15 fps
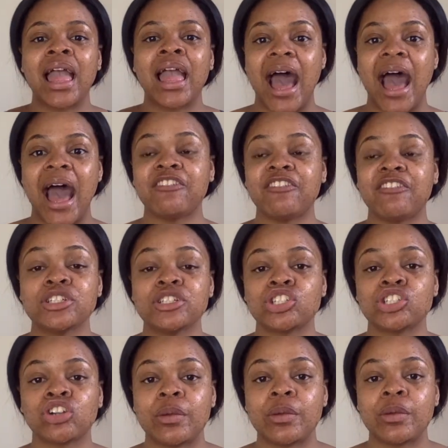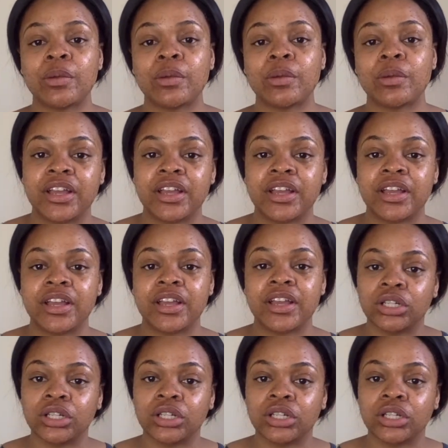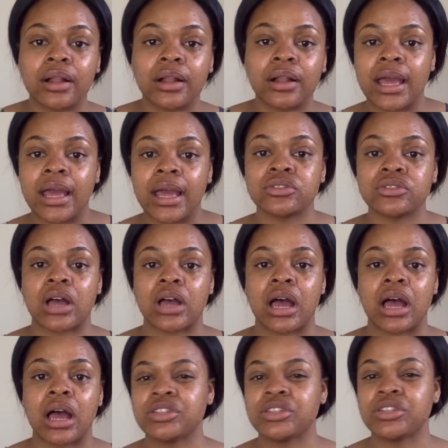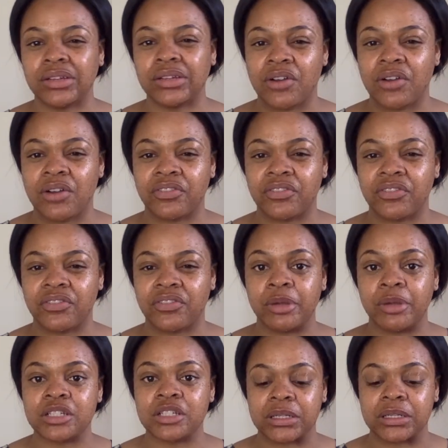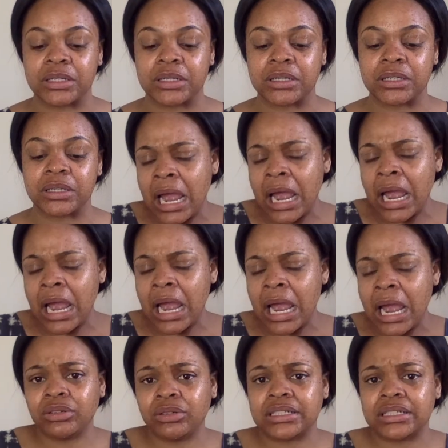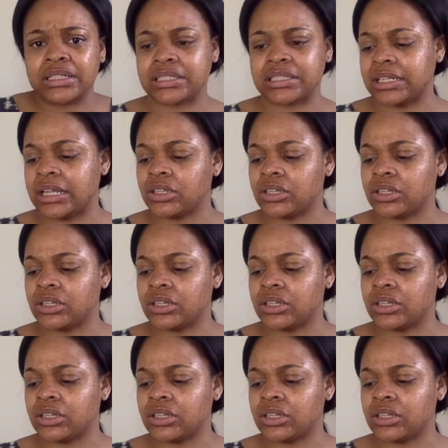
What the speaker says: I've been scrubbing my face for a little while now, so I'm just gonna leave it on for 5 minutes because I really don't need it to sit that long.